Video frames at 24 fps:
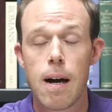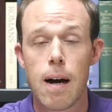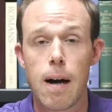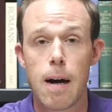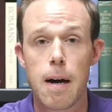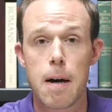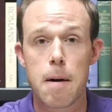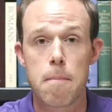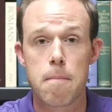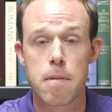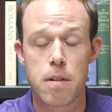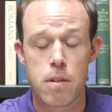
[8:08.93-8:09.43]

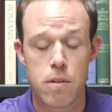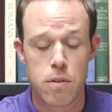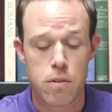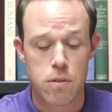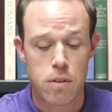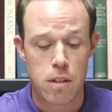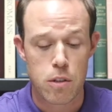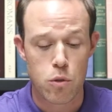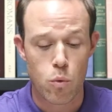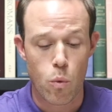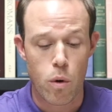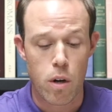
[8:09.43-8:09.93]

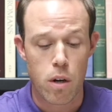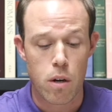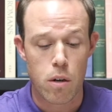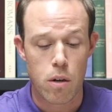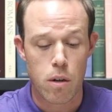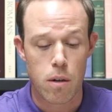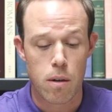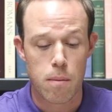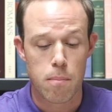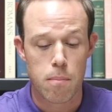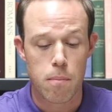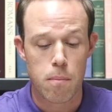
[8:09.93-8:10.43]
is
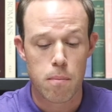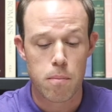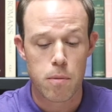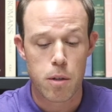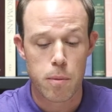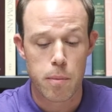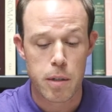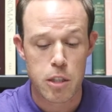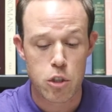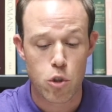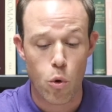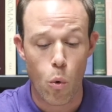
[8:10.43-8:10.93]
where
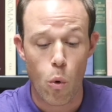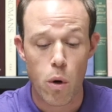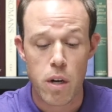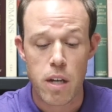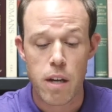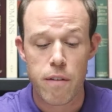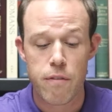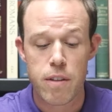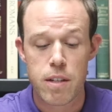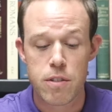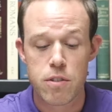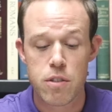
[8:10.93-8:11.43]
the
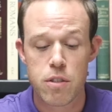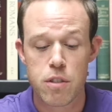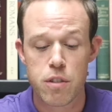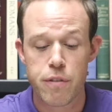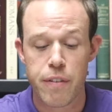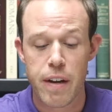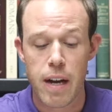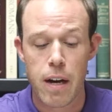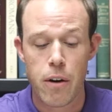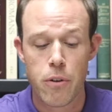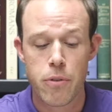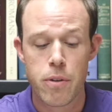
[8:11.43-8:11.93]
majority of this is
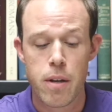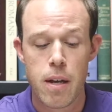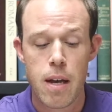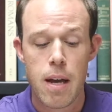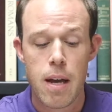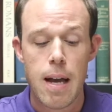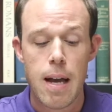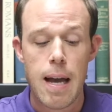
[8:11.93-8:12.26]
found.